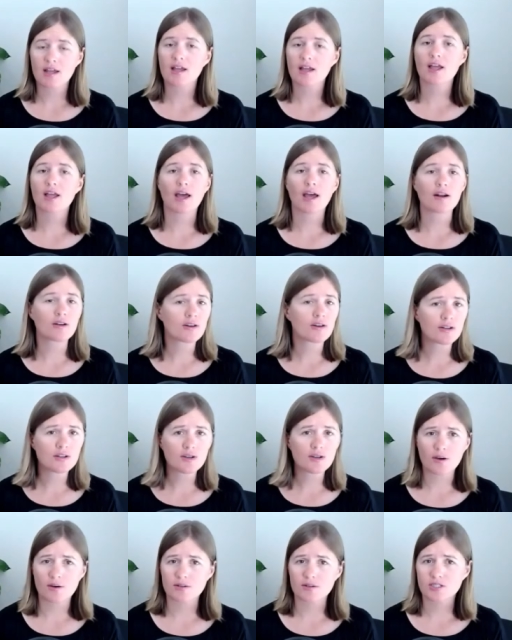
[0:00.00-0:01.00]
Get a good
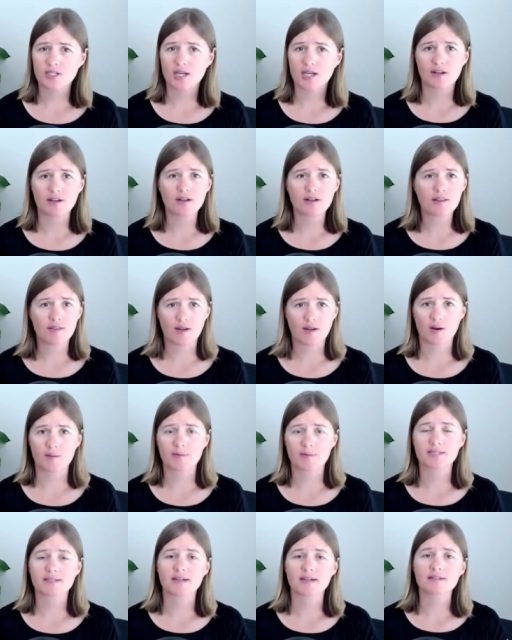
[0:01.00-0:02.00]
coach, get a good
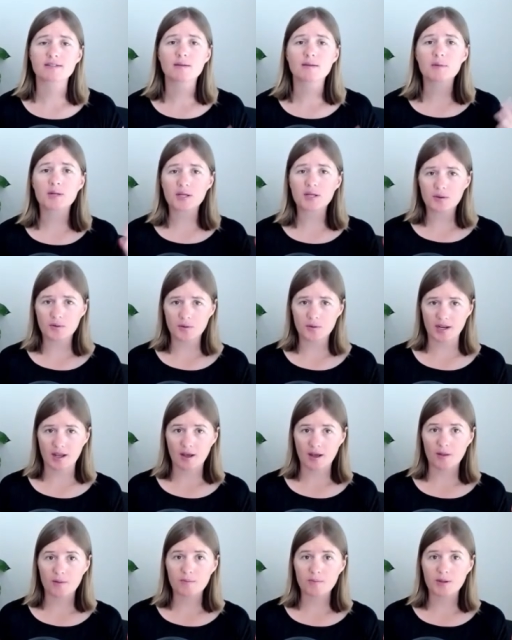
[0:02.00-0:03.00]
therapist, get somebody who can
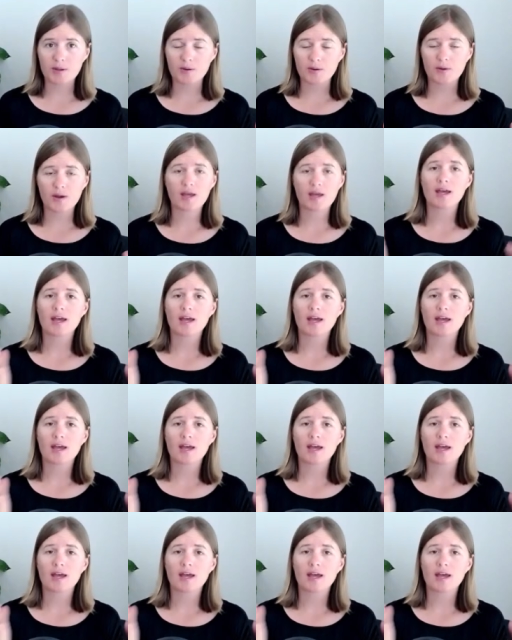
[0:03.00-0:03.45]
help you